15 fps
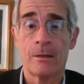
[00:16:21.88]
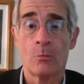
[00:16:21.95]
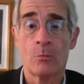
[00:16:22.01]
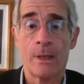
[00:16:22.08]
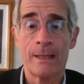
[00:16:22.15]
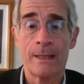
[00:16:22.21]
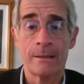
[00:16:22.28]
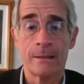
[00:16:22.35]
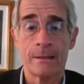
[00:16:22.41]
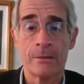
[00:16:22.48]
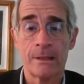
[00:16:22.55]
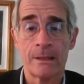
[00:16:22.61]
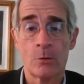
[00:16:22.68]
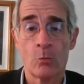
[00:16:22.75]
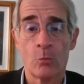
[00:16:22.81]

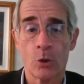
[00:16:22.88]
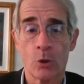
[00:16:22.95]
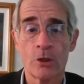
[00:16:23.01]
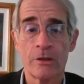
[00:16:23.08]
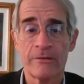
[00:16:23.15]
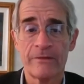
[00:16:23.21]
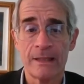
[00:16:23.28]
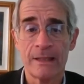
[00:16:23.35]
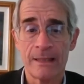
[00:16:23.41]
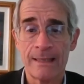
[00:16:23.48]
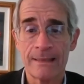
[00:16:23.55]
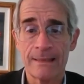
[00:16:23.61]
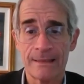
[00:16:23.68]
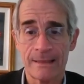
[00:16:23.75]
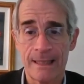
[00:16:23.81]
When the word of the
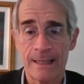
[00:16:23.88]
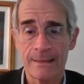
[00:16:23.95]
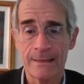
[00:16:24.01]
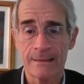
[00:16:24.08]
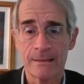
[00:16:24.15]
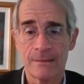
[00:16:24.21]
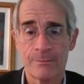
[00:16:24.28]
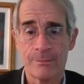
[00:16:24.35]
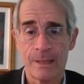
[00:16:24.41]
United States